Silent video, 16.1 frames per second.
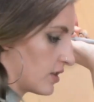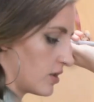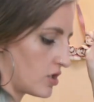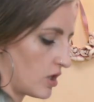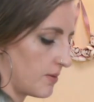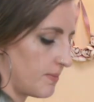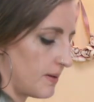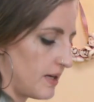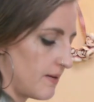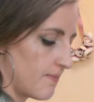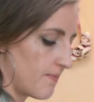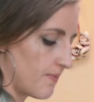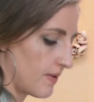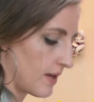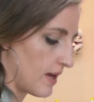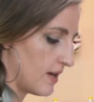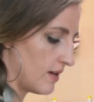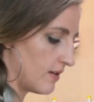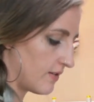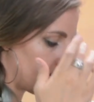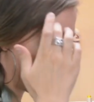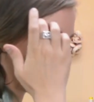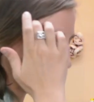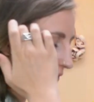a Sharpie and
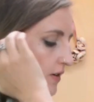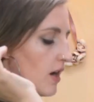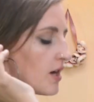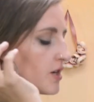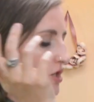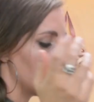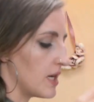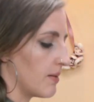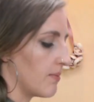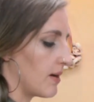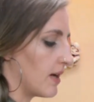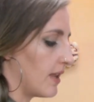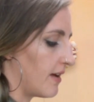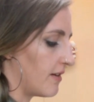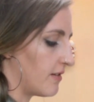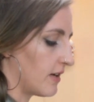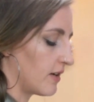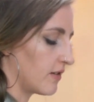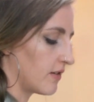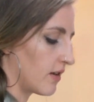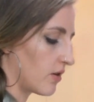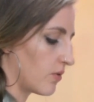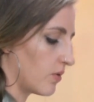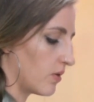instead of notching my elastic, because
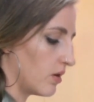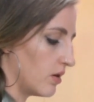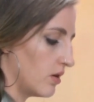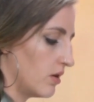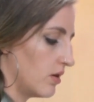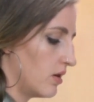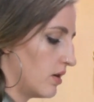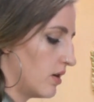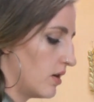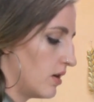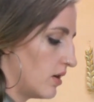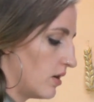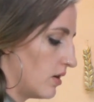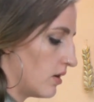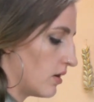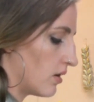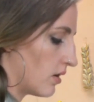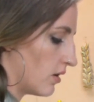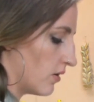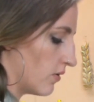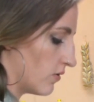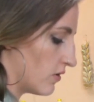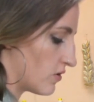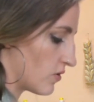I don't want to,
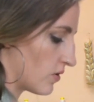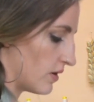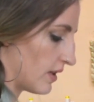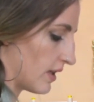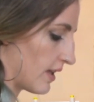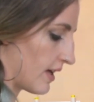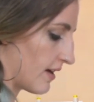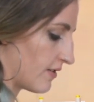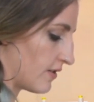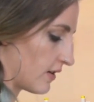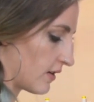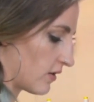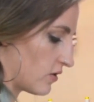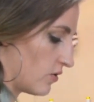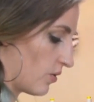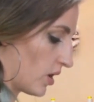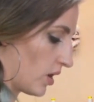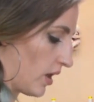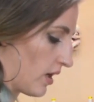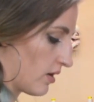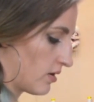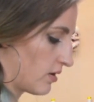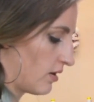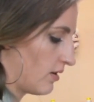destroy the elastic too
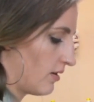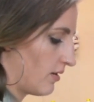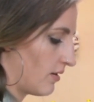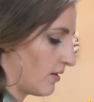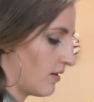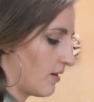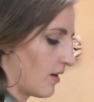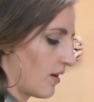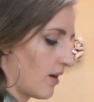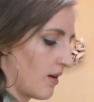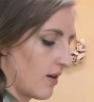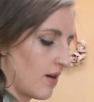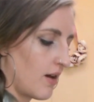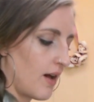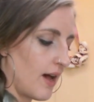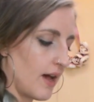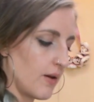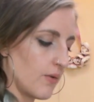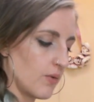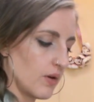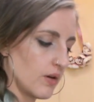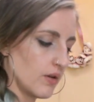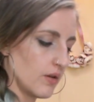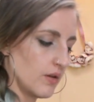early, I
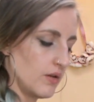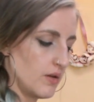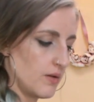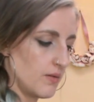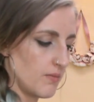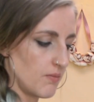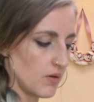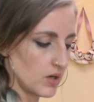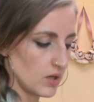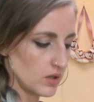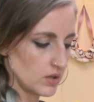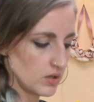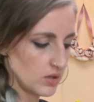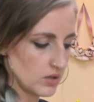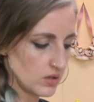will mark